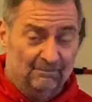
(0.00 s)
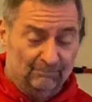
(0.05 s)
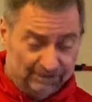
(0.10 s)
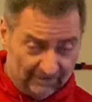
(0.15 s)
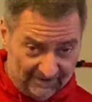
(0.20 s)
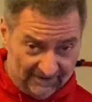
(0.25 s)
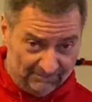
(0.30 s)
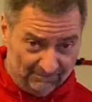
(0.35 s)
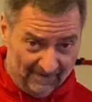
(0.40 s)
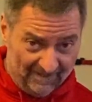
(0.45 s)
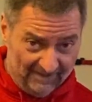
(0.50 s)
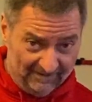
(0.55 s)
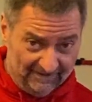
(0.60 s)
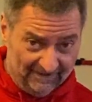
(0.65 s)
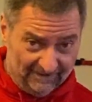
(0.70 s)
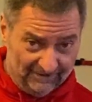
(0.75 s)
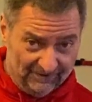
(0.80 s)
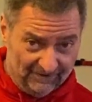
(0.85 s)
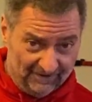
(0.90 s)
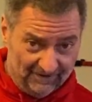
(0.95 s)
please pay
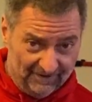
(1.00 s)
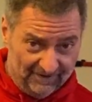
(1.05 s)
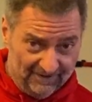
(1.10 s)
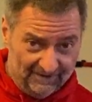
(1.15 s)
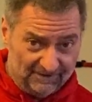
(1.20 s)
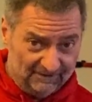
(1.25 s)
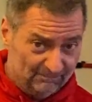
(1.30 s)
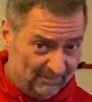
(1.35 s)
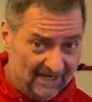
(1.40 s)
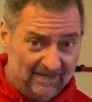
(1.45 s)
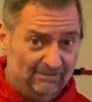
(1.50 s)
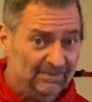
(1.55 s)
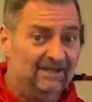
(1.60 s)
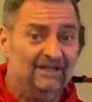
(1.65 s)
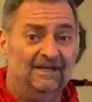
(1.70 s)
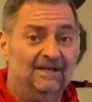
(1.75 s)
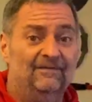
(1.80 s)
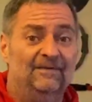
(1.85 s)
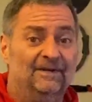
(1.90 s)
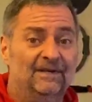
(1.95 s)
attention to this, maybe
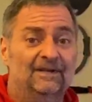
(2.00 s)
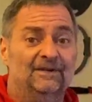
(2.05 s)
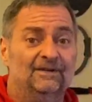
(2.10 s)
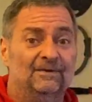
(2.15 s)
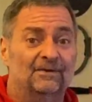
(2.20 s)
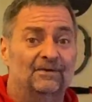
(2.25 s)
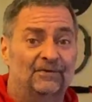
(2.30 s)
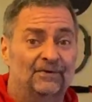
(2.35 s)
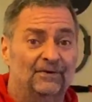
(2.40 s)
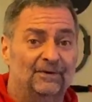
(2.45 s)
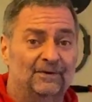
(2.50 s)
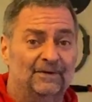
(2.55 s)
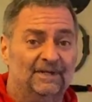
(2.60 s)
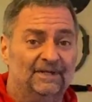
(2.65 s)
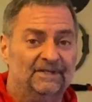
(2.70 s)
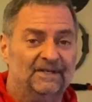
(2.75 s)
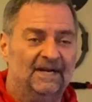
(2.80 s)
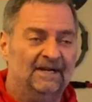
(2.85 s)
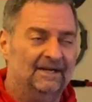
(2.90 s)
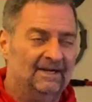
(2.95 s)
even in your
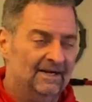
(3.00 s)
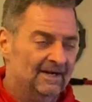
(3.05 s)
30s.